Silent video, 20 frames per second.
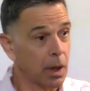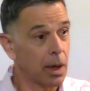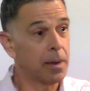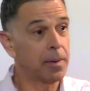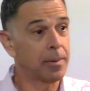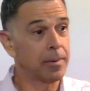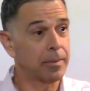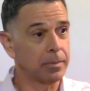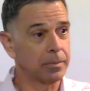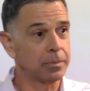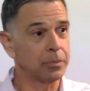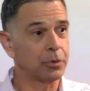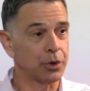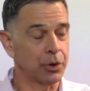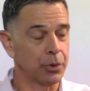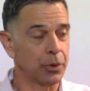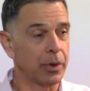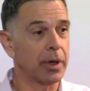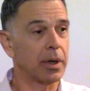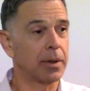again. Yeah, true,
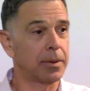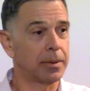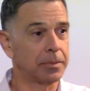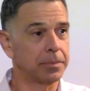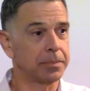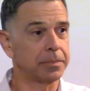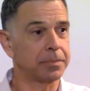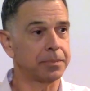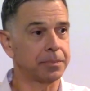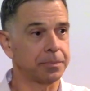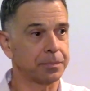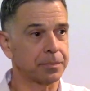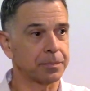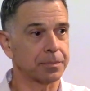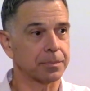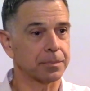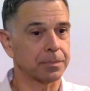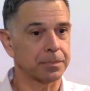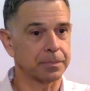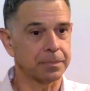yeah.
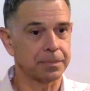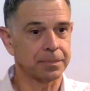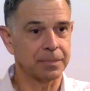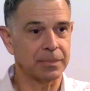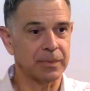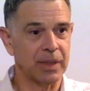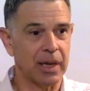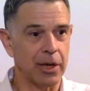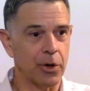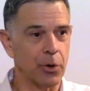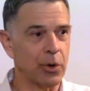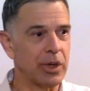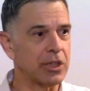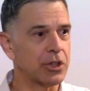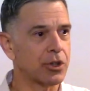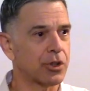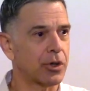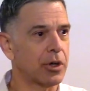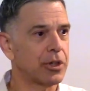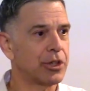I mean,
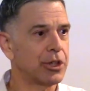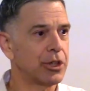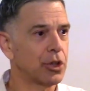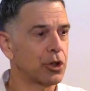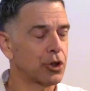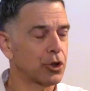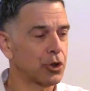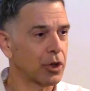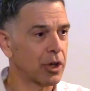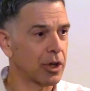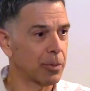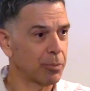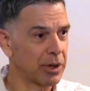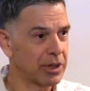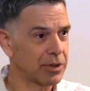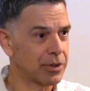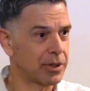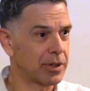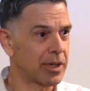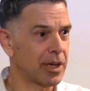starchy or sugar
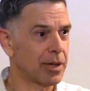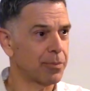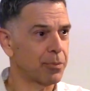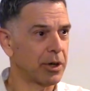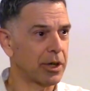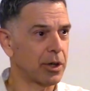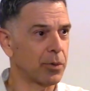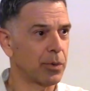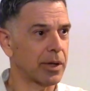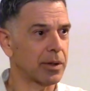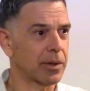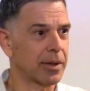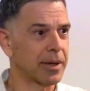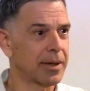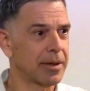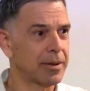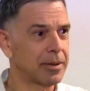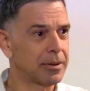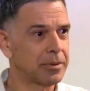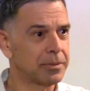brings it down pretty quickly.
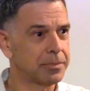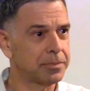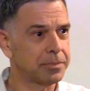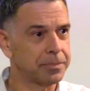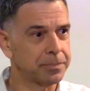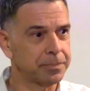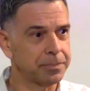Mm-hmm.